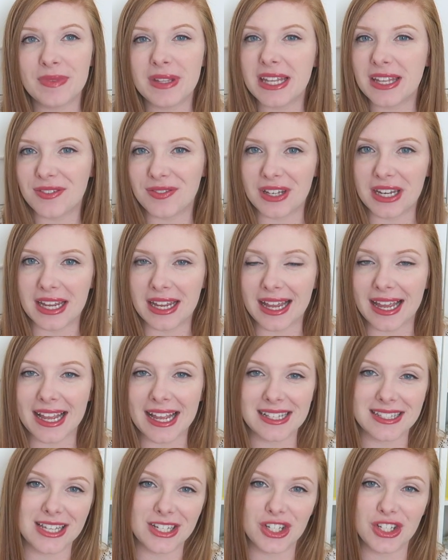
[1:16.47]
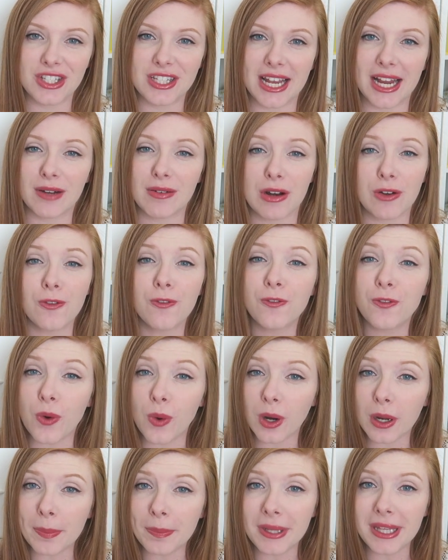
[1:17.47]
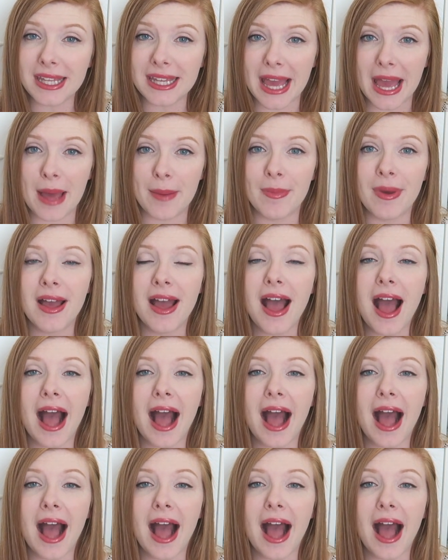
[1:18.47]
evening, I guess I should say, around 4 p.m.,